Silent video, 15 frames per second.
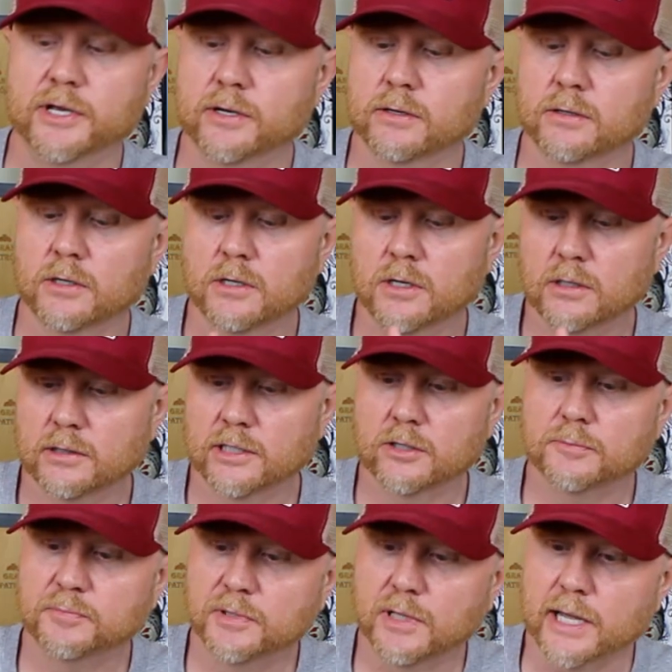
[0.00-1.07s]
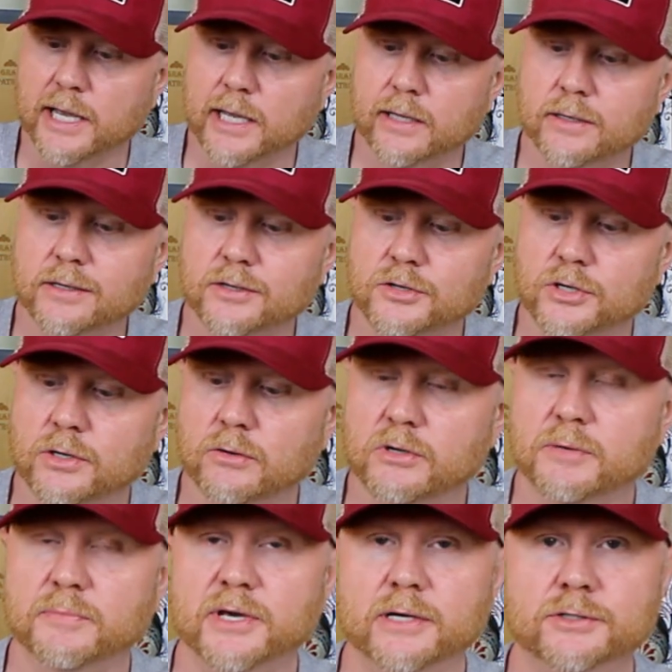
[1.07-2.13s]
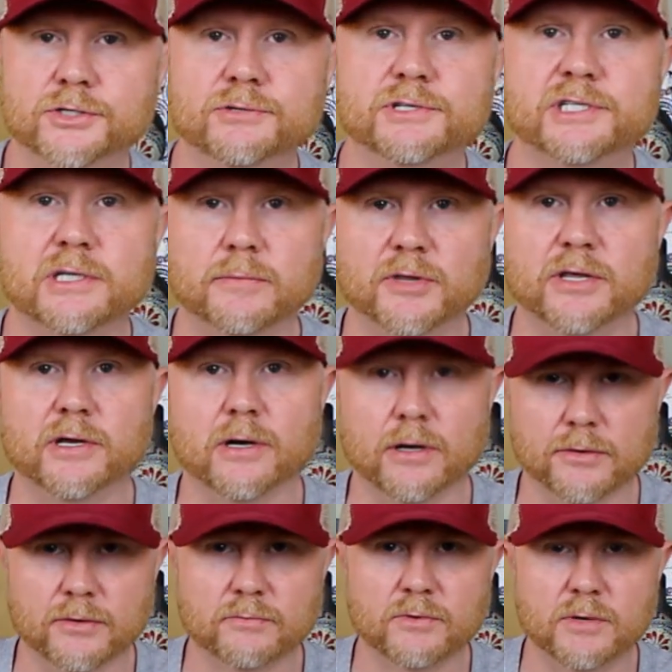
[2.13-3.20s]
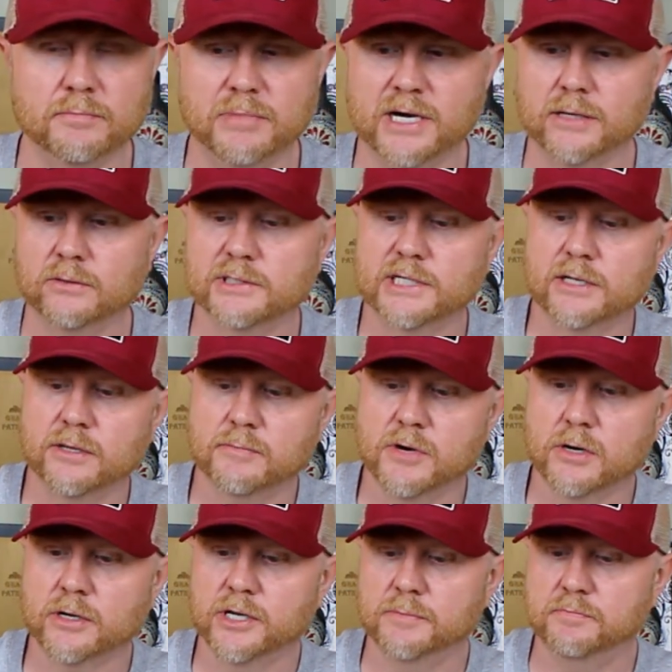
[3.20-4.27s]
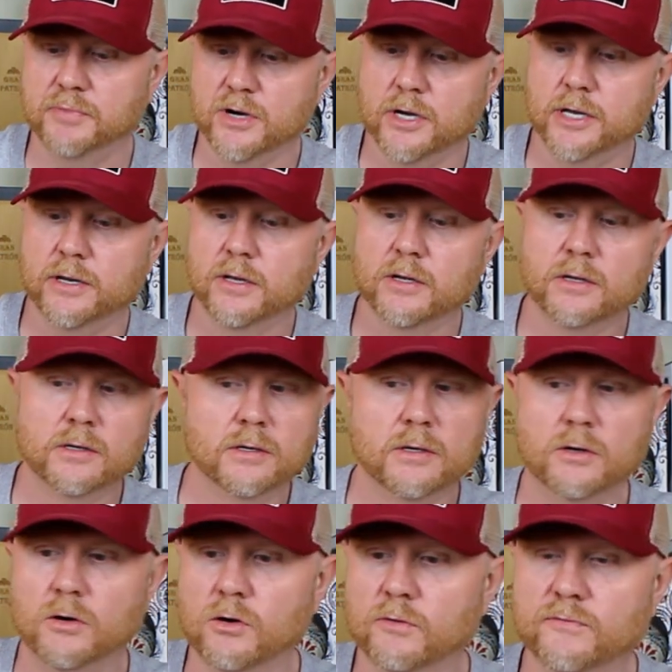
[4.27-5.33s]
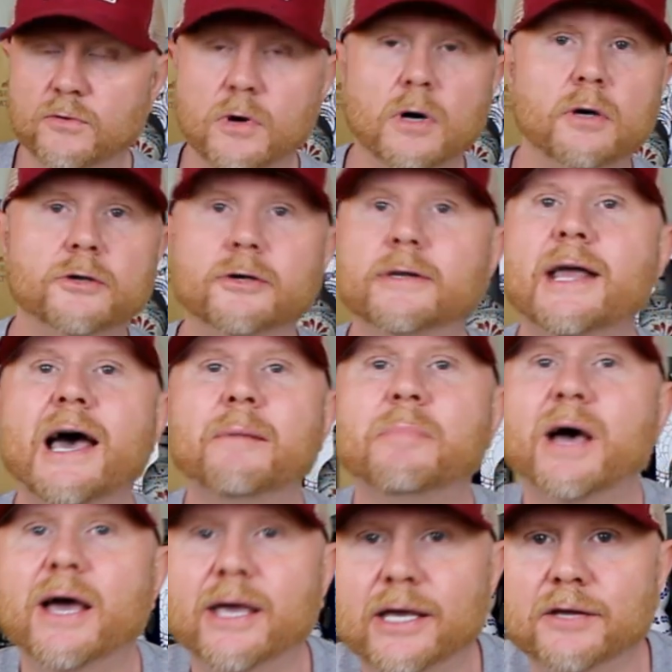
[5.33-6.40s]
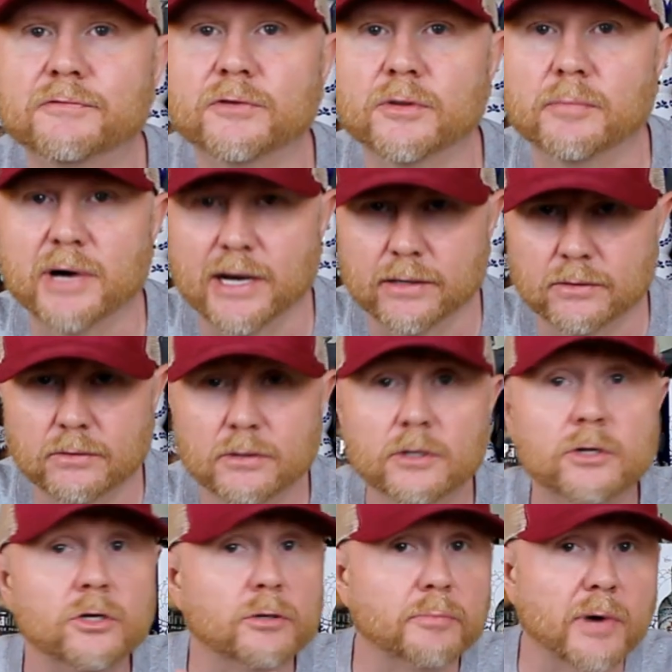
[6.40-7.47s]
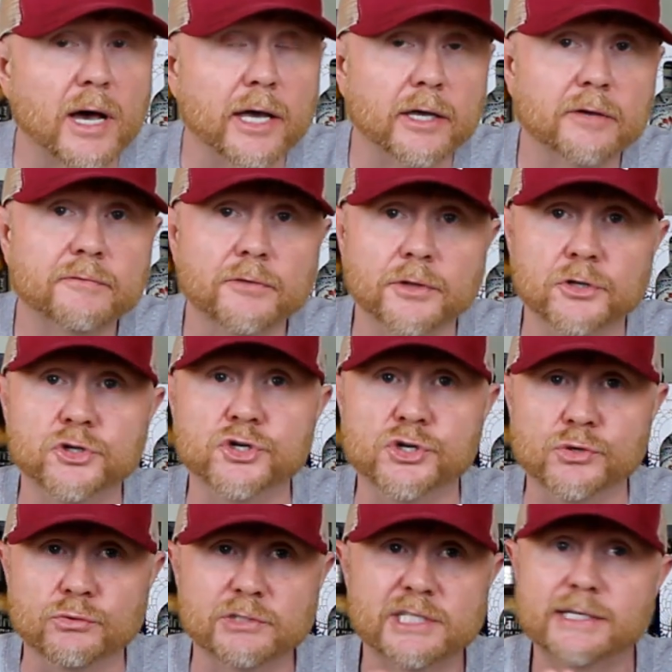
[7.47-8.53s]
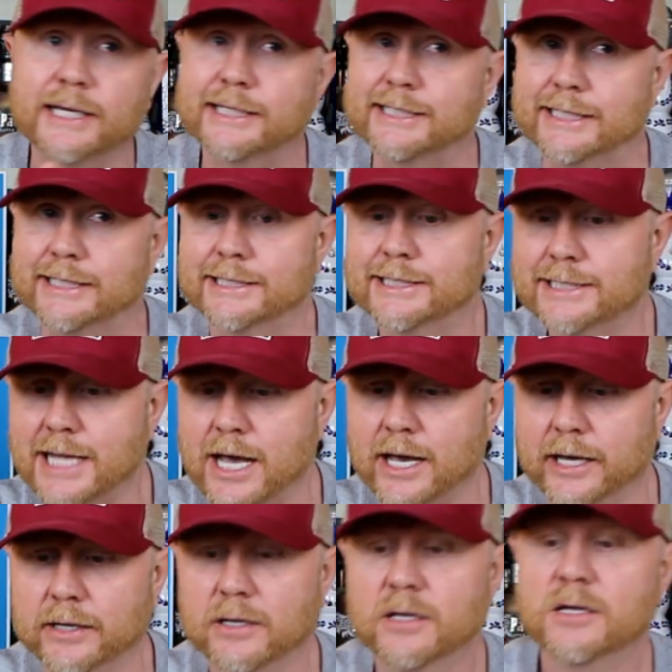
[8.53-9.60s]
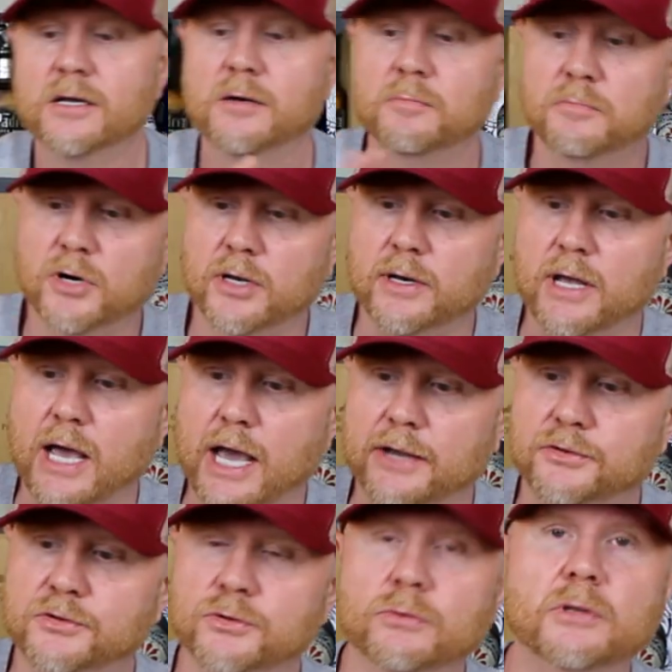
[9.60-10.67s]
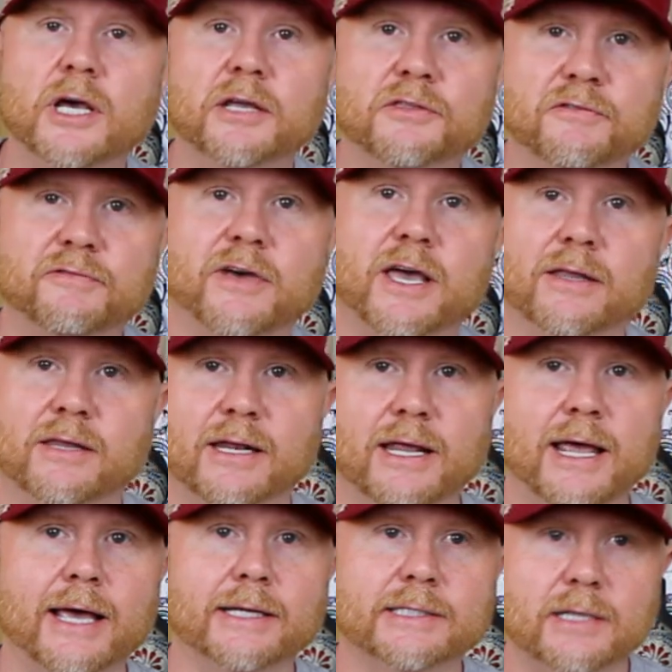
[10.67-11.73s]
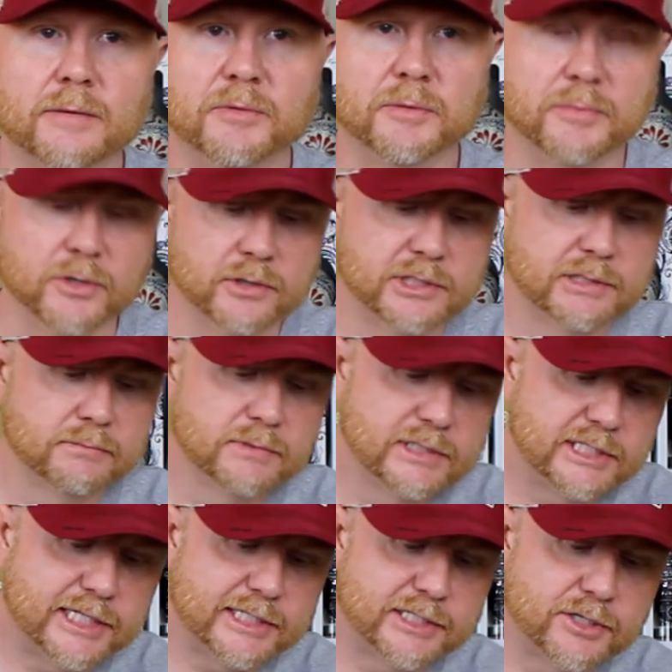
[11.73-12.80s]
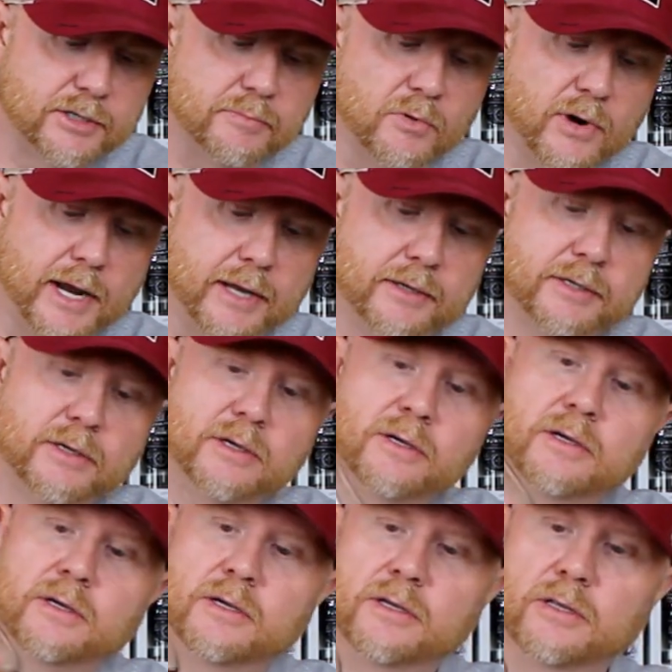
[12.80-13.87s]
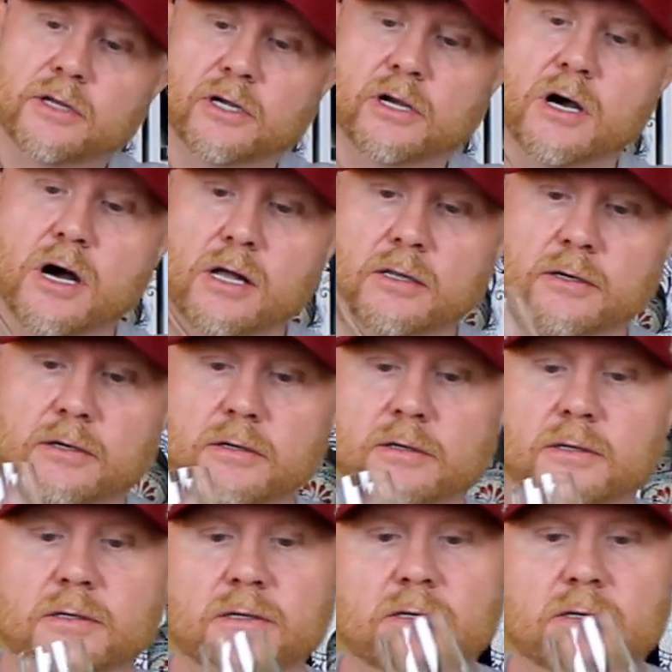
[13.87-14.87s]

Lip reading: here. A little plain, you know, compared to some of the other rum bottles on the market, but overall, you're not buying it for the bottle. You're buying it for the juice that's inside. But I do like the fact that it has hummingbirds. Sticks to the brand. The color.